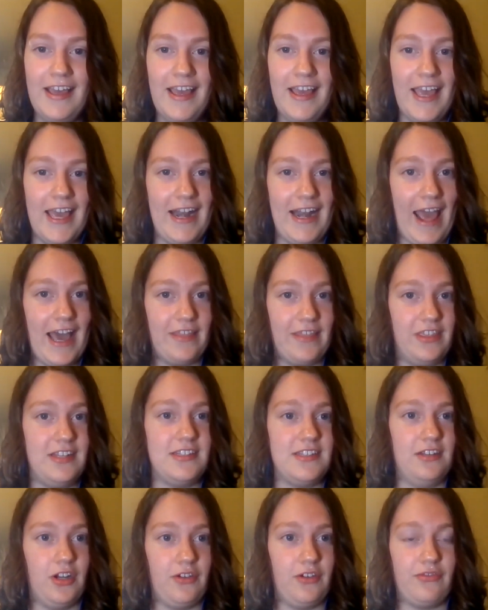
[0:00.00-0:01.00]
And Athens
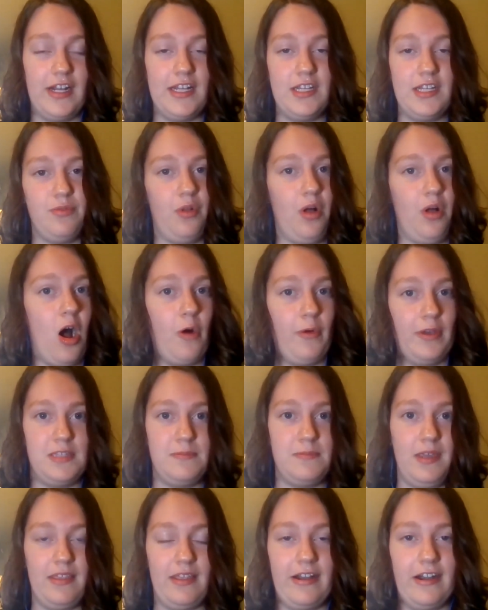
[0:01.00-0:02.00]
and your friends will always
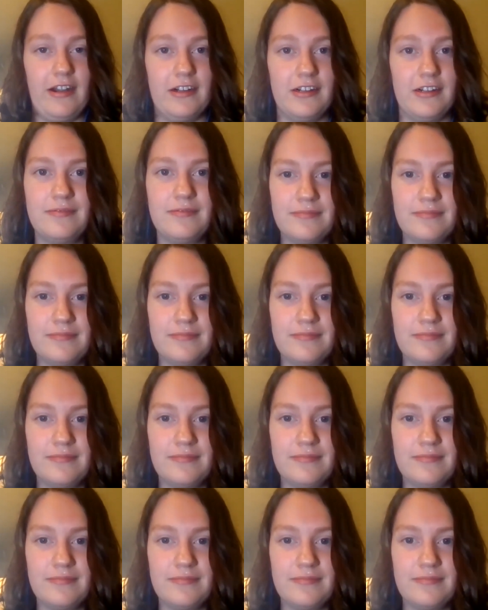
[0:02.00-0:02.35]
be there.